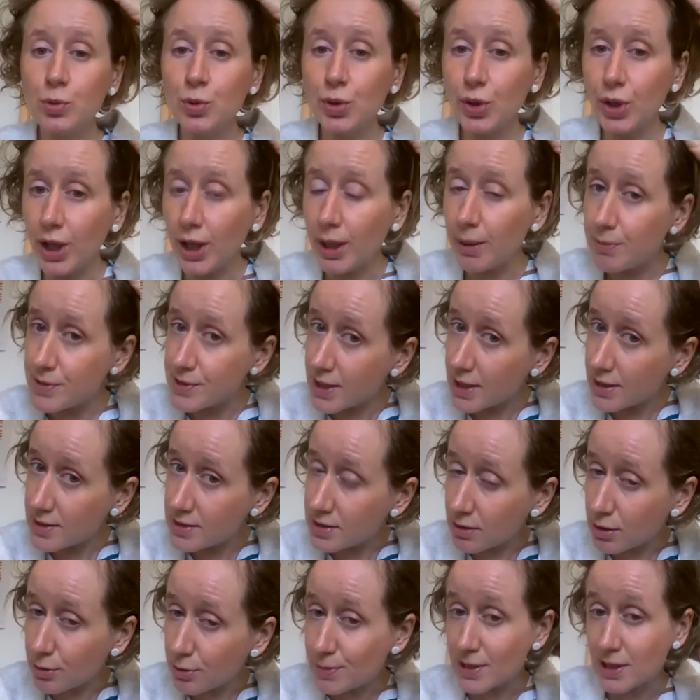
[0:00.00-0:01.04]
sex
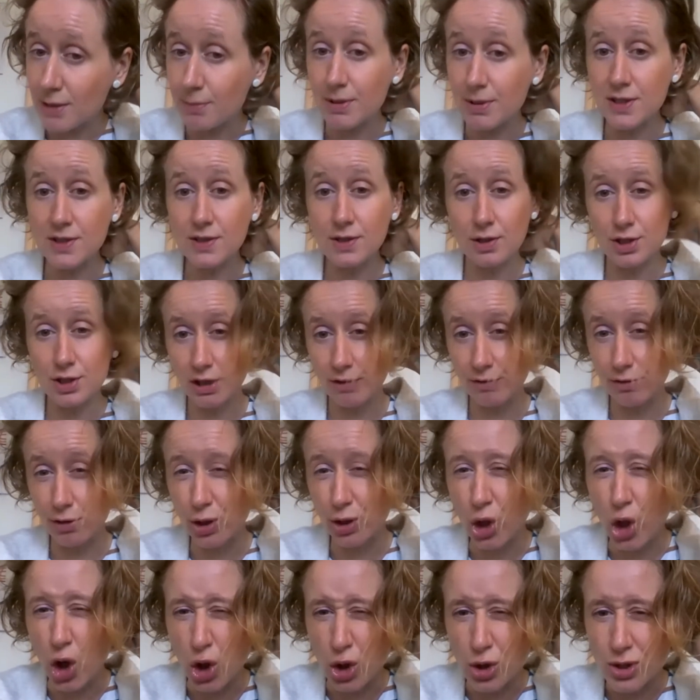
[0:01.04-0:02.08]
therapists have been searching for
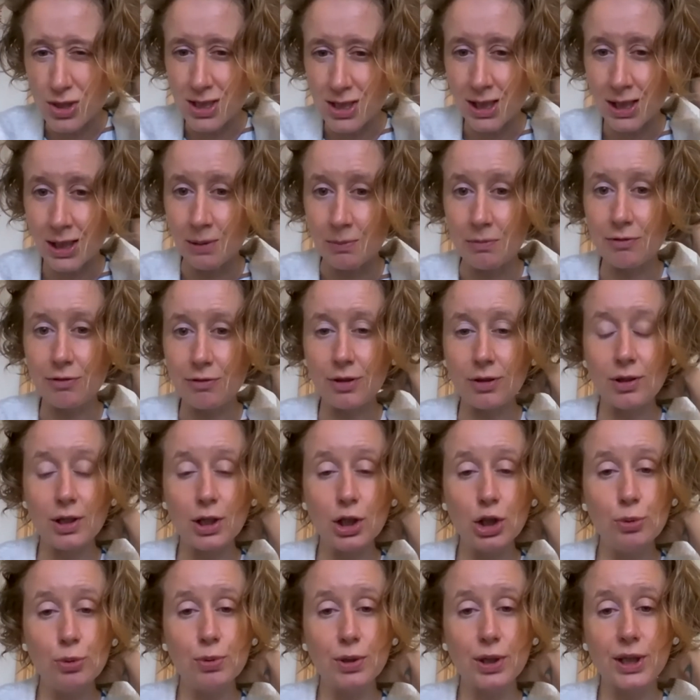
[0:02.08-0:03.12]
a long time for a
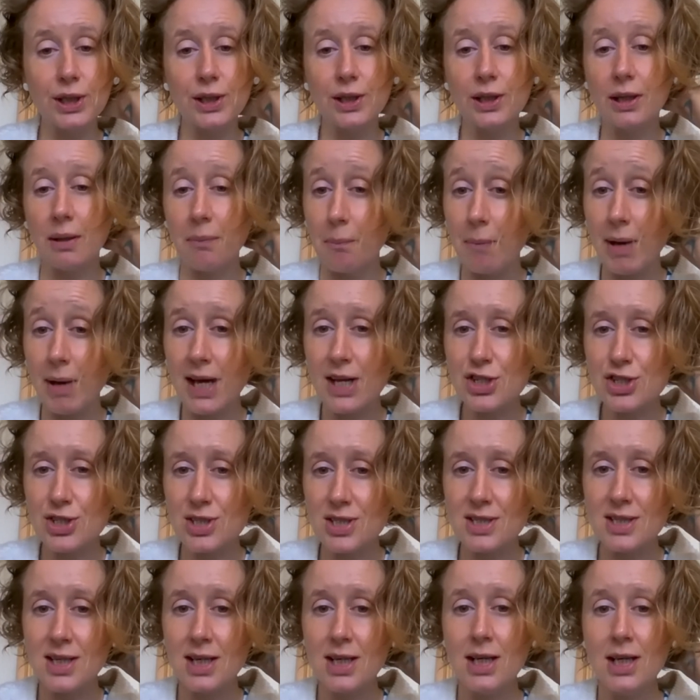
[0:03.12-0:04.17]
lubricant that
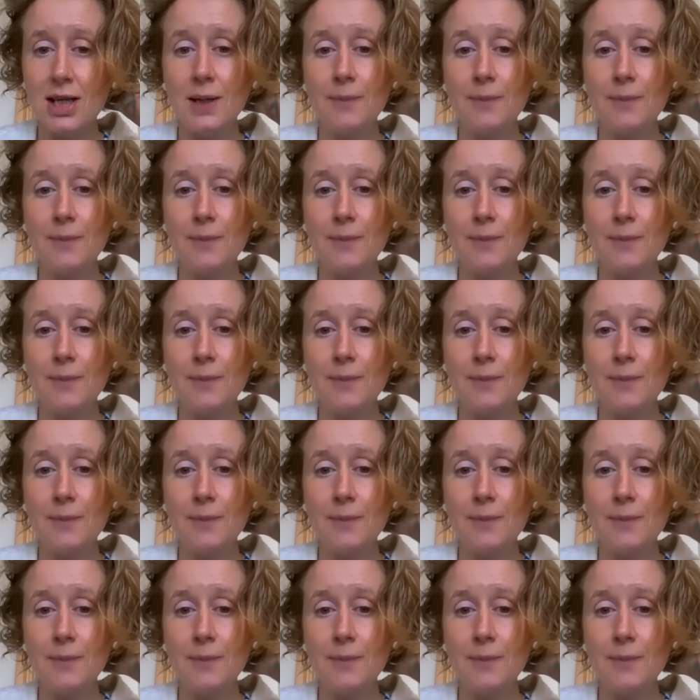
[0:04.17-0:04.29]
matches